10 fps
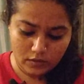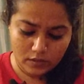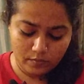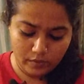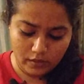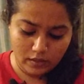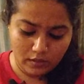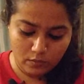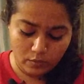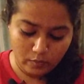
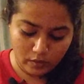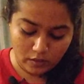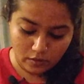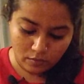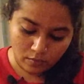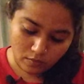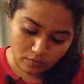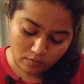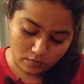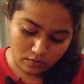Spirit, we want to know
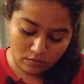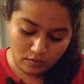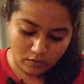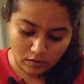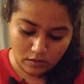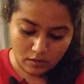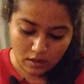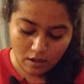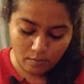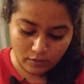
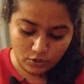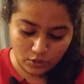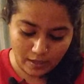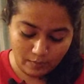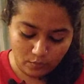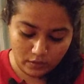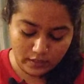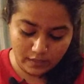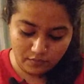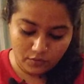how much time will it
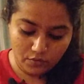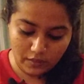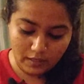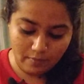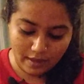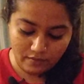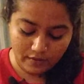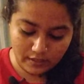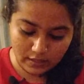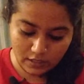take 3D
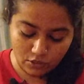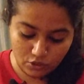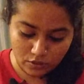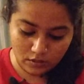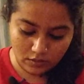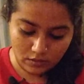manifestation.